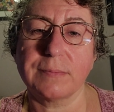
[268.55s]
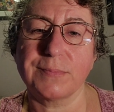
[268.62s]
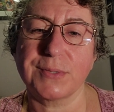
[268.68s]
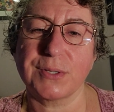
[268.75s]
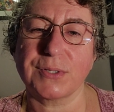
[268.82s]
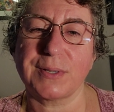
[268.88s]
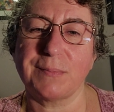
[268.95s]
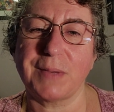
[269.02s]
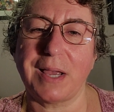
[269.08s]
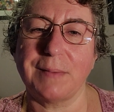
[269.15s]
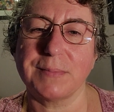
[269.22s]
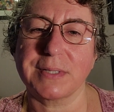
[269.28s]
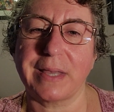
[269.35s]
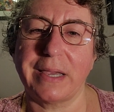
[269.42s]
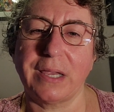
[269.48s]
So
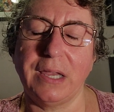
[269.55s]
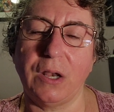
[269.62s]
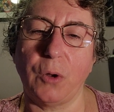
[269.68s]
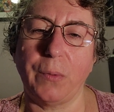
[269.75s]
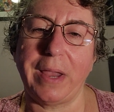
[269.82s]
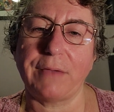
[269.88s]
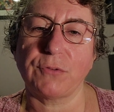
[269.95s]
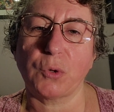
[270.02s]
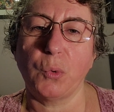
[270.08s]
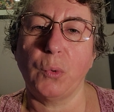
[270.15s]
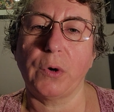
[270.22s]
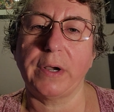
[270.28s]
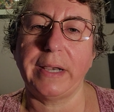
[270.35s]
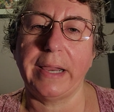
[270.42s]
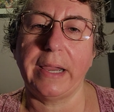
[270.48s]
sometimes, like, you know, we have to
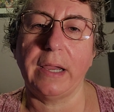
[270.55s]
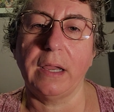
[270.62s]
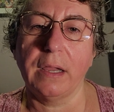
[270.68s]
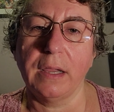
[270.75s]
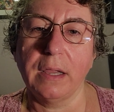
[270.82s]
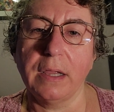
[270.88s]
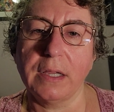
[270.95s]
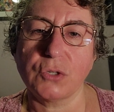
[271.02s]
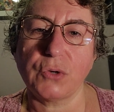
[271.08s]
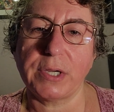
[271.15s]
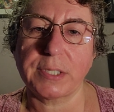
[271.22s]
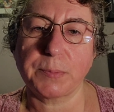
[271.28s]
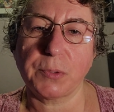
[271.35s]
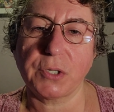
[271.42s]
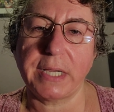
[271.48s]
coordinate
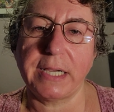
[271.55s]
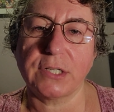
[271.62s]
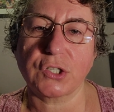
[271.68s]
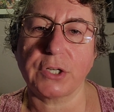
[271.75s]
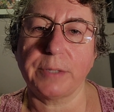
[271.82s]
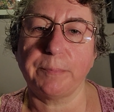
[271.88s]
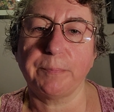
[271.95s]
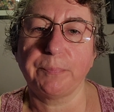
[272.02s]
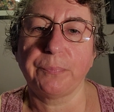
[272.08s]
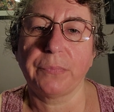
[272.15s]
transportation.